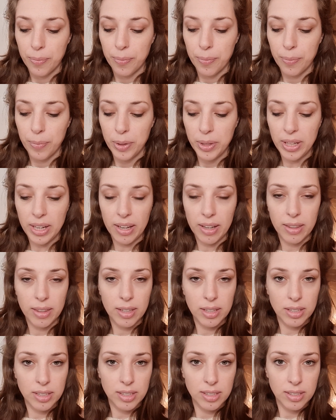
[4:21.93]
But yeah,
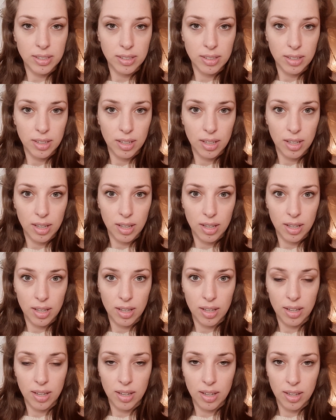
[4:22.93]
this
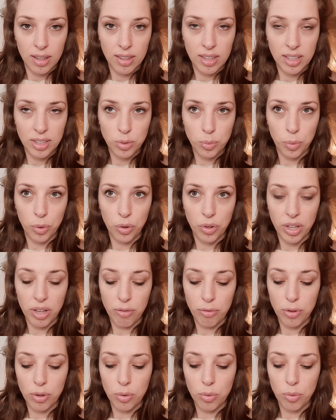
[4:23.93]
will
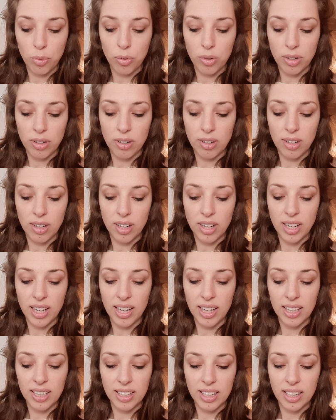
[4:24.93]
give you an
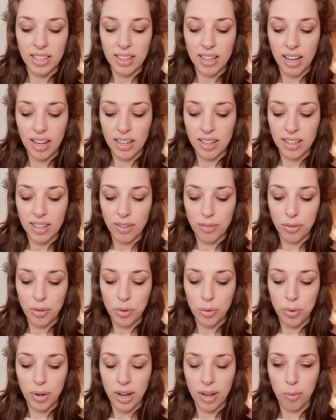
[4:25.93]
inkling that if
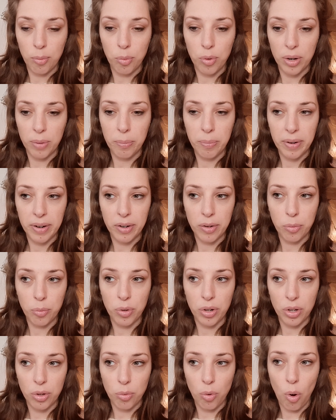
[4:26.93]
you have one parent
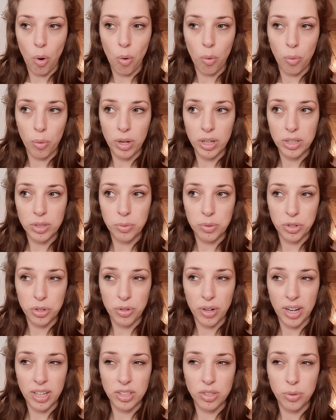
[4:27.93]
where you always were
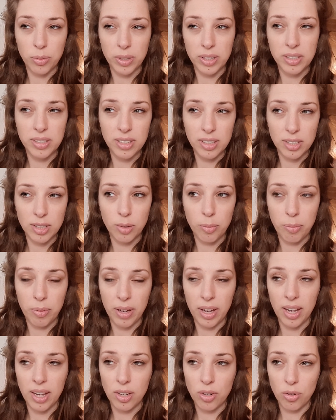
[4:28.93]
trying to
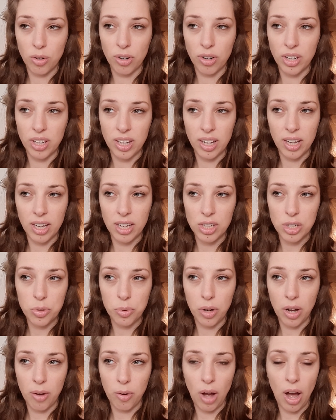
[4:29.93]
anticipate or gauge
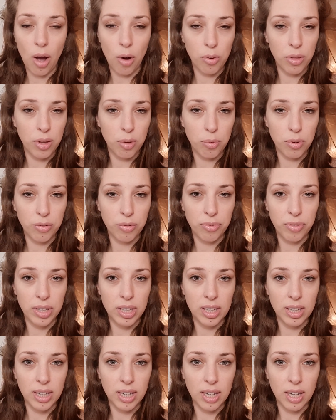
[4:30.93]
how they were
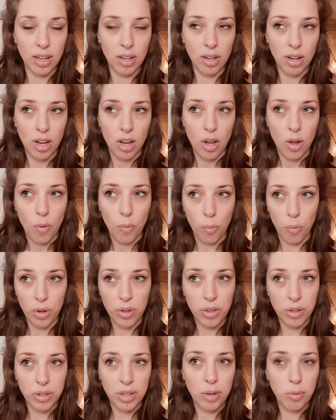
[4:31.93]
feeling and
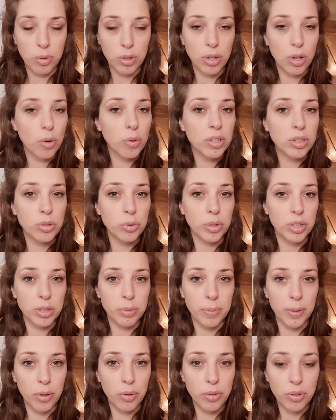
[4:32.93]
whether they were going to
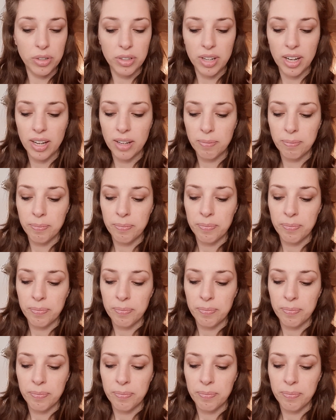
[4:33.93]
explode or not,